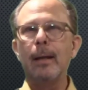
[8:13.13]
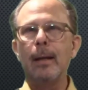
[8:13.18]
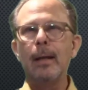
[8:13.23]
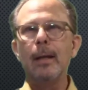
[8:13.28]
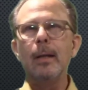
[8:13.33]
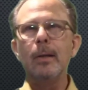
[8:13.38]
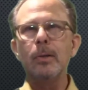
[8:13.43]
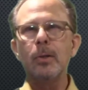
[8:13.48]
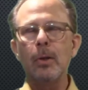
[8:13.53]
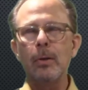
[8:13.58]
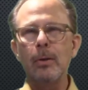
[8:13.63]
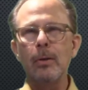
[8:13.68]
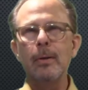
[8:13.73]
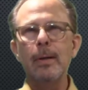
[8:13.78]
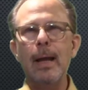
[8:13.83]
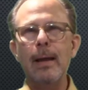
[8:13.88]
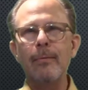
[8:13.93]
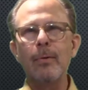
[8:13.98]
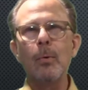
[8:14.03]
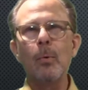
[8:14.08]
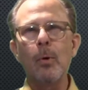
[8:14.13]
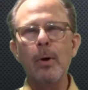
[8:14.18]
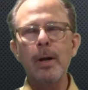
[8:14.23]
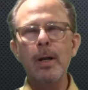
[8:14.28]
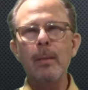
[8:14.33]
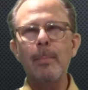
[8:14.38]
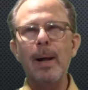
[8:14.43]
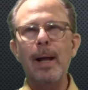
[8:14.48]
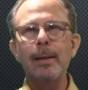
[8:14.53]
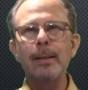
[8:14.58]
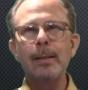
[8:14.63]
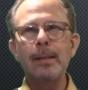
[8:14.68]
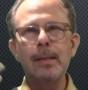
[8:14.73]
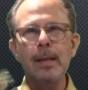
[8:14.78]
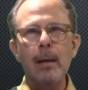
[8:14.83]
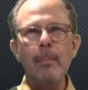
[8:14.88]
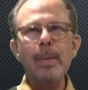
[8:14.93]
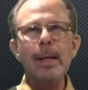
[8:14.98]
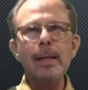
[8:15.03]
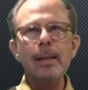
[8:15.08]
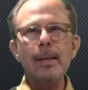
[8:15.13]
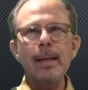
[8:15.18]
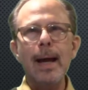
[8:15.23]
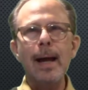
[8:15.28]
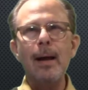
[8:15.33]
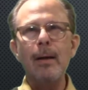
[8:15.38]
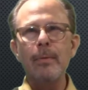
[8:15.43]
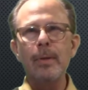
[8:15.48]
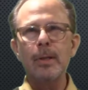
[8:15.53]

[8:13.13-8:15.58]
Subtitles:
So you're never worried about dumbing down